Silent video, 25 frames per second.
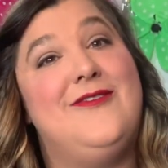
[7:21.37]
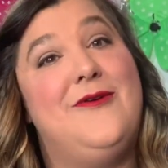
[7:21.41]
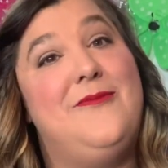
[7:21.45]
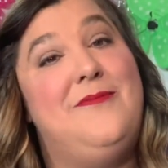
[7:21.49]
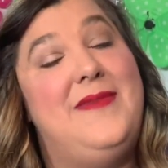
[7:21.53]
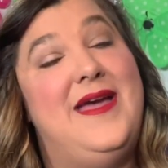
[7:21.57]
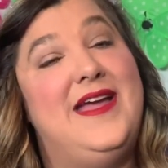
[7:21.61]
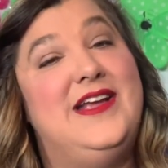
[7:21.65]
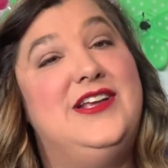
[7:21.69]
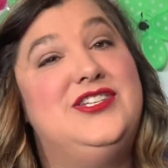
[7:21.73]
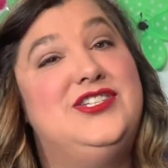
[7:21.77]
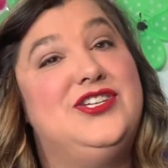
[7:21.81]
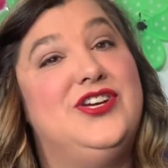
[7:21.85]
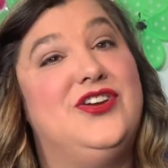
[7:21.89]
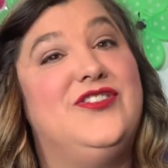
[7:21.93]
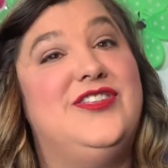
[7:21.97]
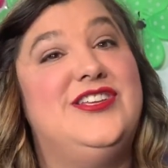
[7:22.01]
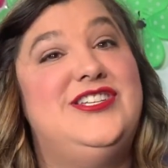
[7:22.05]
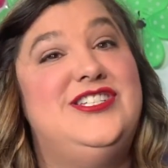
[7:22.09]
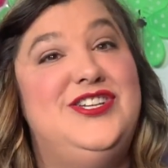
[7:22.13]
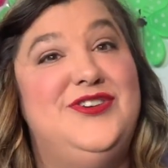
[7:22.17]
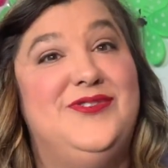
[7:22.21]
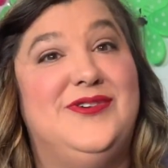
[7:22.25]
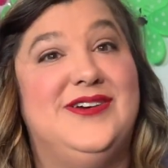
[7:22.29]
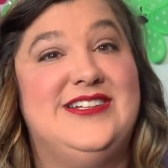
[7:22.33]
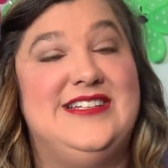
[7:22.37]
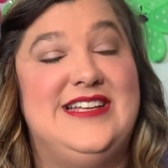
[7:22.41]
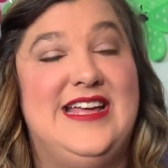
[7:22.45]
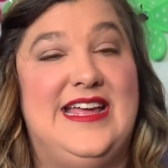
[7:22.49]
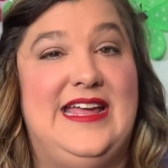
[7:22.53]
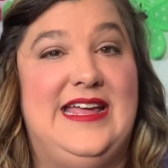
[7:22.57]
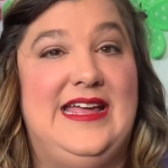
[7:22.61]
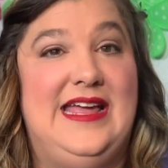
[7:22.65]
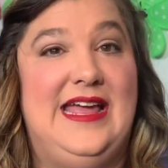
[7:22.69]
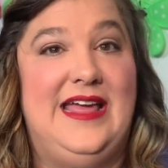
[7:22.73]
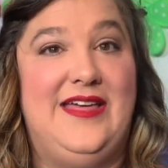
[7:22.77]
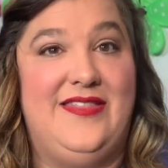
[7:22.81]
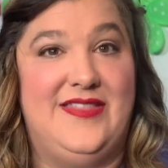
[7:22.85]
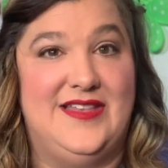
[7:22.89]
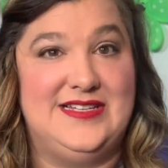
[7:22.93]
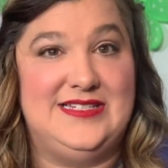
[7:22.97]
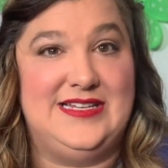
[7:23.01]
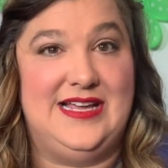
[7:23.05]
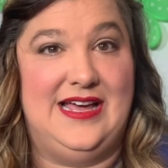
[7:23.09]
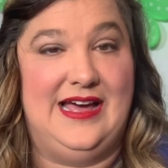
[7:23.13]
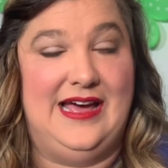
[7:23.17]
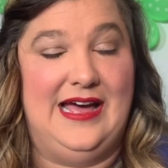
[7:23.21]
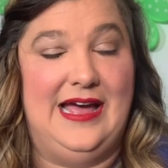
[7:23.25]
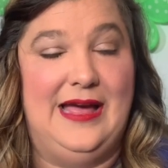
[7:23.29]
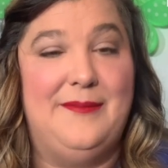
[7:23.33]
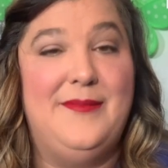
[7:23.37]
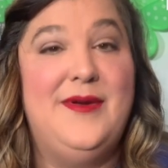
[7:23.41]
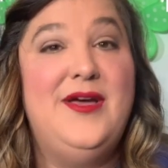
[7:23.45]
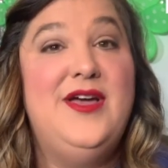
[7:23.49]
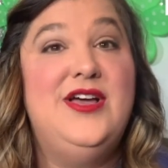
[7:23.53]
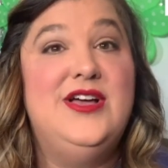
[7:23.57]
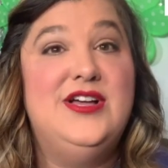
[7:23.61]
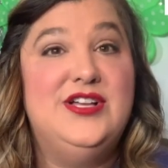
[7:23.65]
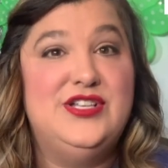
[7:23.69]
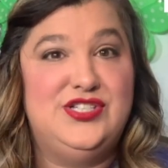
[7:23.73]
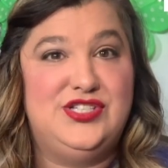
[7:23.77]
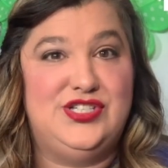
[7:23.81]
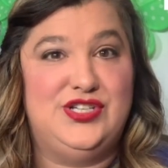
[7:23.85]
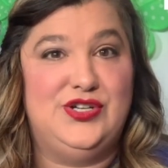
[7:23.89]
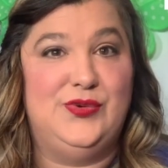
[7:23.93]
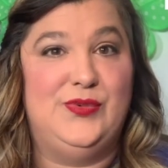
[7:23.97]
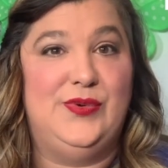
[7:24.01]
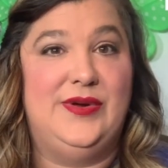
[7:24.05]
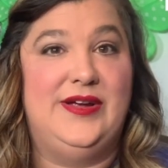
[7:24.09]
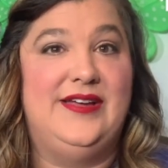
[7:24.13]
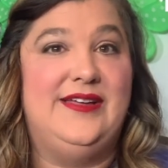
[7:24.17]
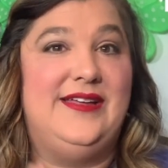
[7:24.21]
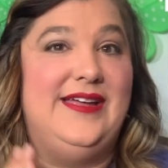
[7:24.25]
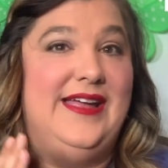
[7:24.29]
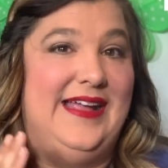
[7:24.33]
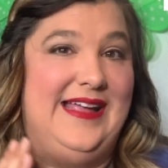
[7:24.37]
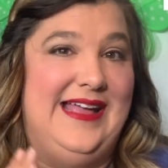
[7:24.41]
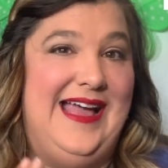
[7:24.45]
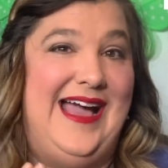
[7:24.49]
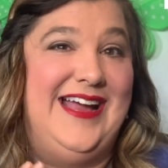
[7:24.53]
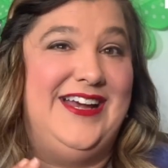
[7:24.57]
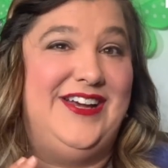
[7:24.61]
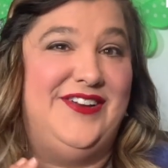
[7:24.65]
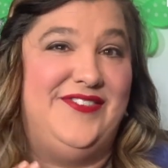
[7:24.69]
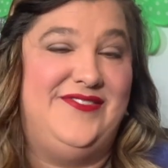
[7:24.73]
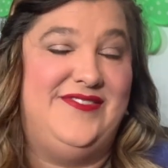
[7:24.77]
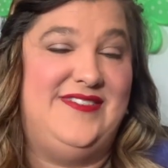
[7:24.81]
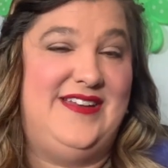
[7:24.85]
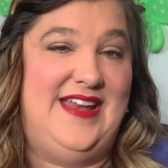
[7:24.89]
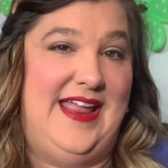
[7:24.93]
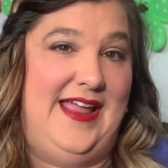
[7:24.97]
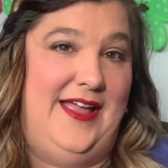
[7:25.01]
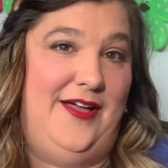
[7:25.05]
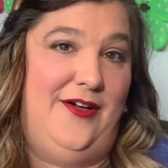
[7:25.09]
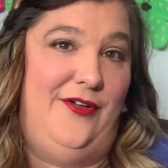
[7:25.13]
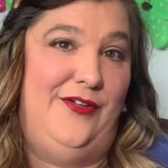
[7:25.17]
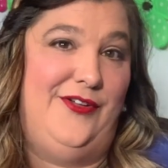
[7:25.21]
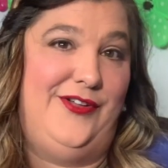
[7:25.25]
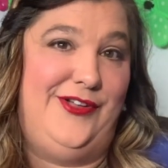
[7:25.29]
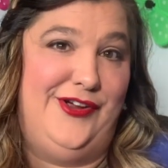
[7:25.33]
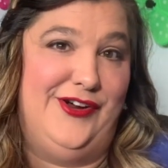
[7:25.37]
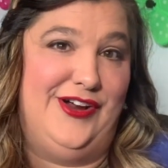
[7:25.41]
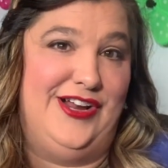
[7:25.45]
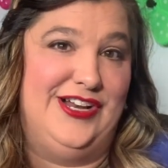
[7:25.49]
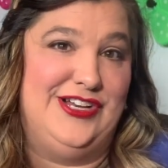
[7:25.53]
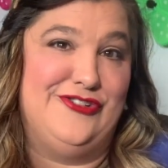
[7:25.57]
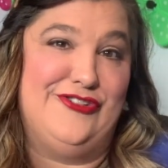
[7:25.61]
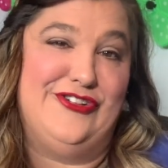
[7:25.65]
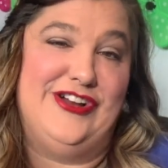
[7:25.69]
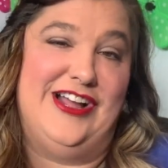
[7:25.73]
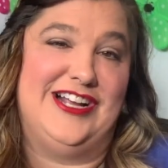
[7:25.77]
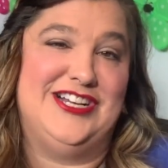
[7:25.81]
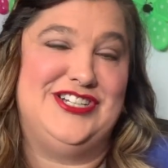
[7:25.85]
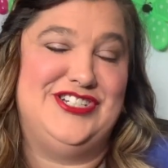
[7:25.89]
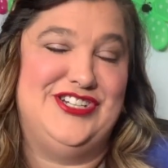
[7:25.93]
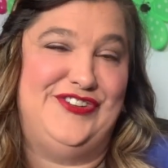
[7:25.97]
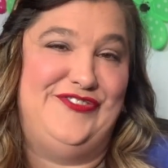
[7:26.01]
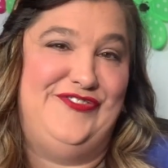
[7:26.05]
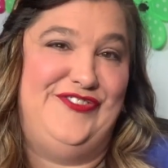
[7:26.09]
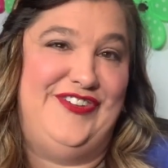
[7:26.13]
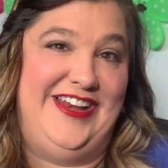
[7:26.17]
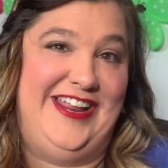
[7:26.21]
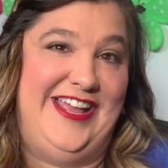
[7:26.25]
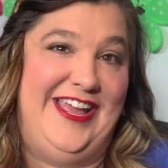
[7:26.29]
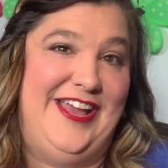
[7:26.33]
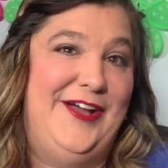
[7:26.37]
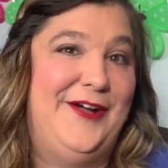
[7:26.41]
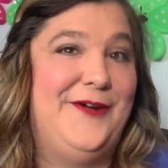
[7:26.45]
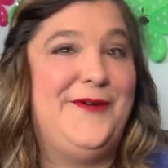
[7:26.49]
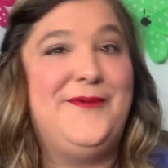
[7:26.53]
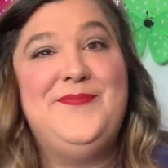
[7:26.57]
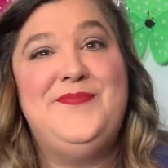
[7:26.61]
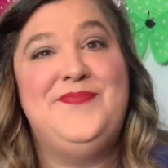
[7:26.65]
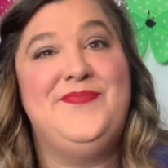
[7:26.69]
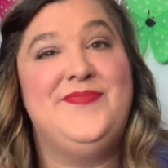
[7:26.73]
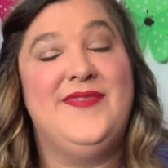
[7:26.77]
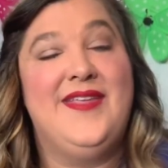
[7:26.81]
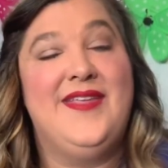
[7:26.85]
So make sure that you are taking the time to really kind of nail your introduction video.